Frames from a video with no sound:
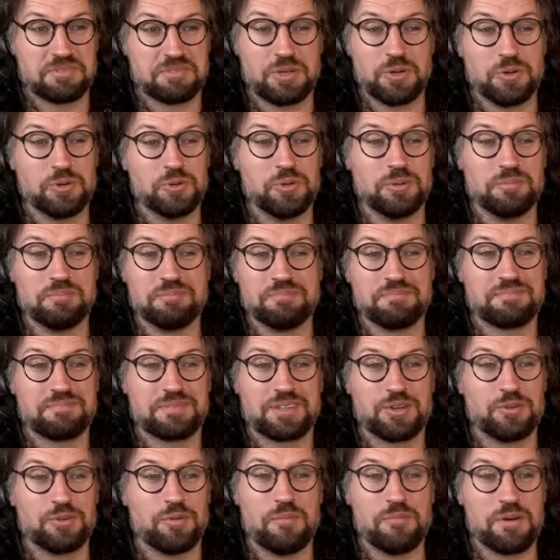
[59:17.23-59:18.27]
Cool.
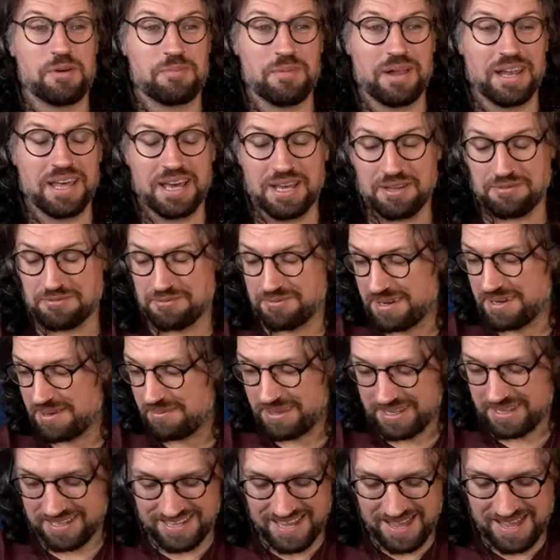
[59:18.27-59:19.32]
Go on with my life. And
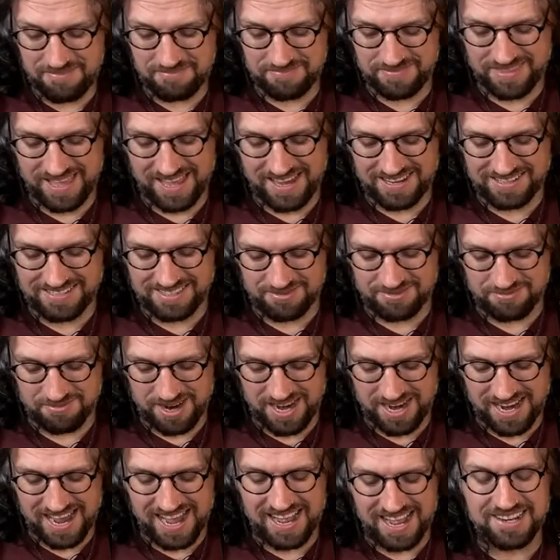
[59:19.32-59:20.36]
I'm like, yep, that is the
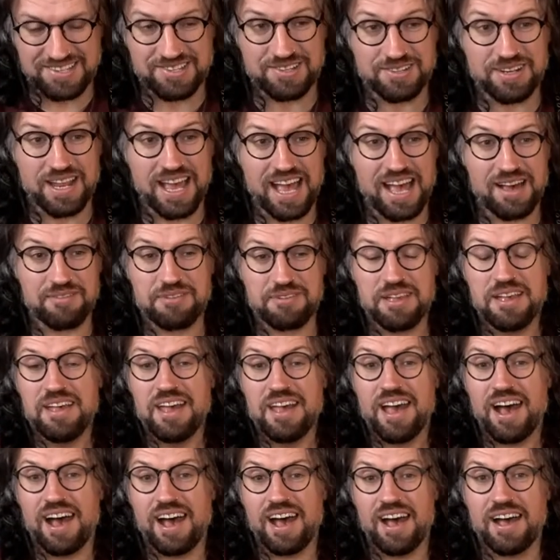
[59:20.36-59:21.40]
right attitude to
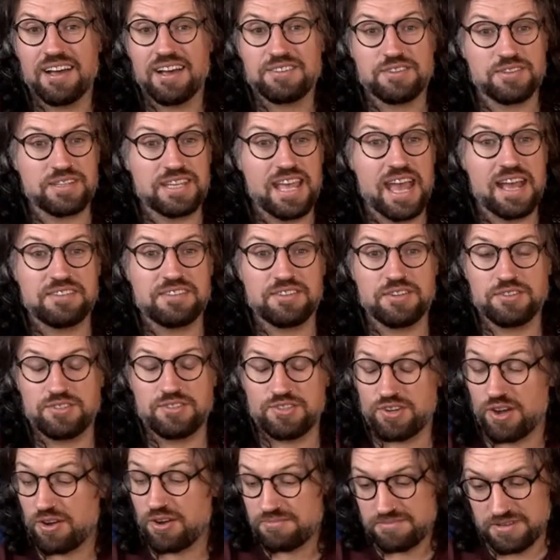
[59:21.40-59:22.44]
have. Uh, so yeah,
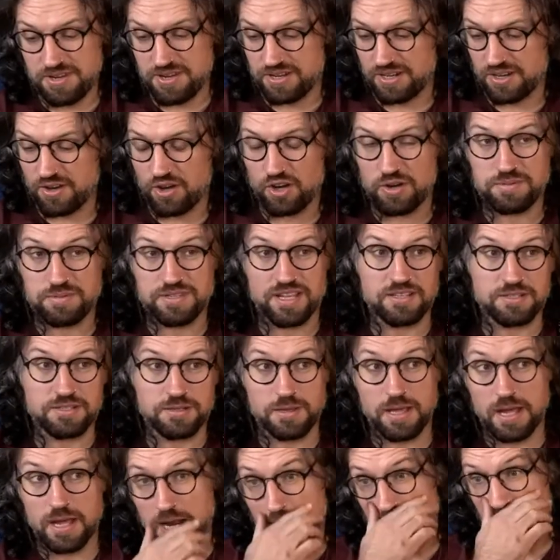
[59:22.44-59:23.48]
dude, John, you can one hundred percent
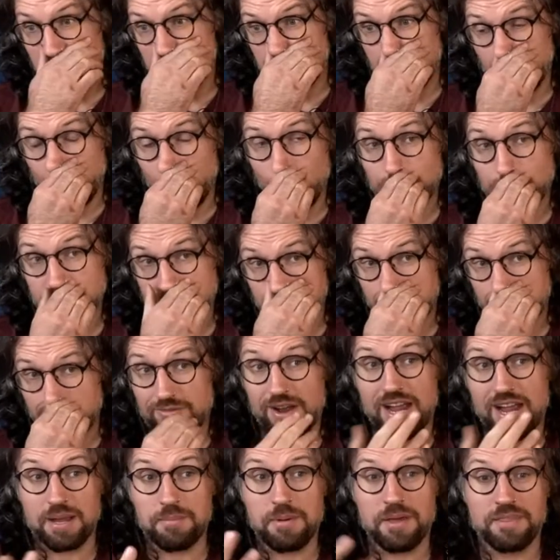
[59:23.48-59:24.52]
do that. Of course, I'm going
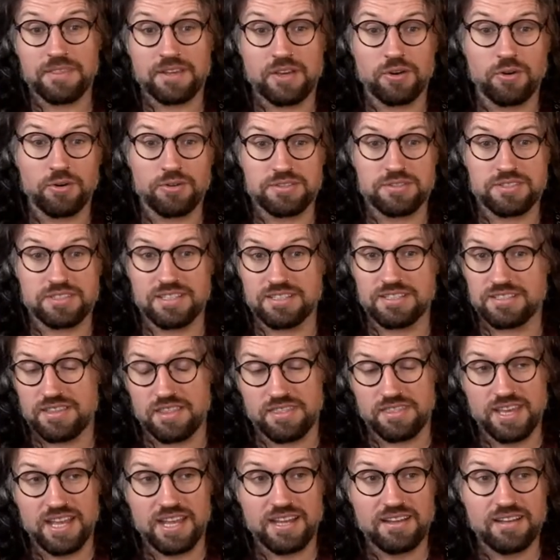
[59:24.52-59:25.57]
to recommend the course is
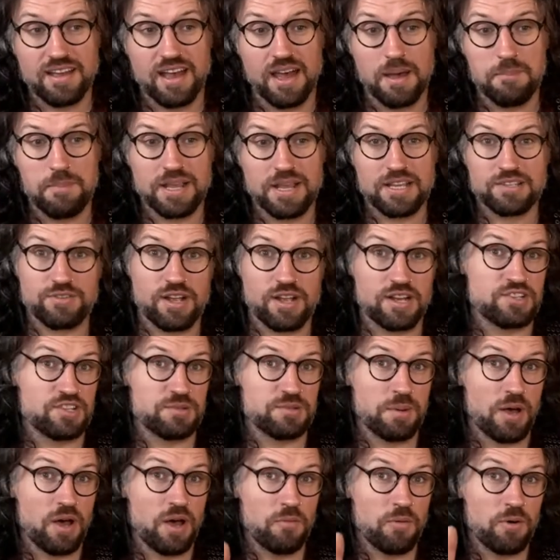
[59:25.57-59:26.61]
the thing, uh, Picking
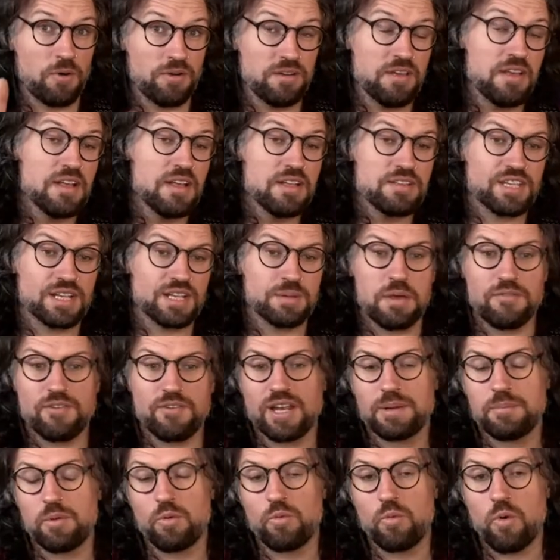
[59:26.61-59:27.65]
Strategies Part one. It's going to be
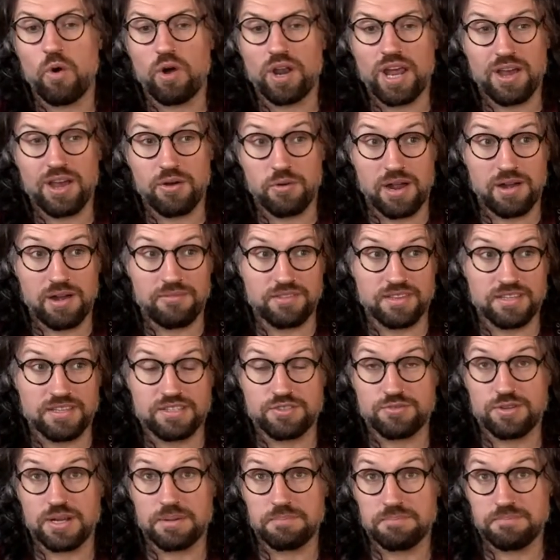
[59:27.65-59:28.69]
available one hour after
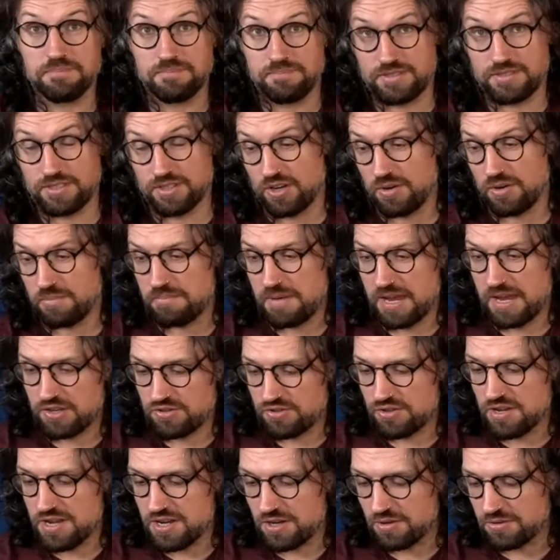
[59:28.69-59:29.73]
this stream. So make
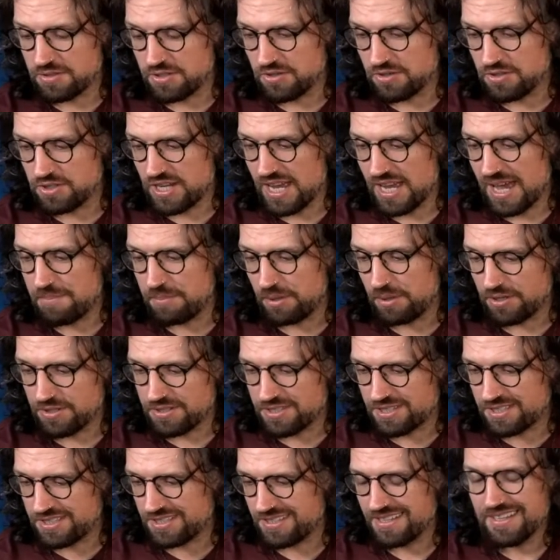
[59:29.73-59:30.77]
sure you go to your G I
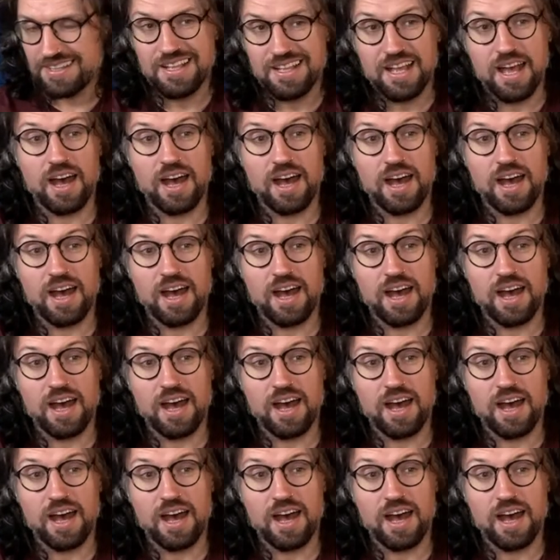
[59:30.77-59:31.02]
Plus.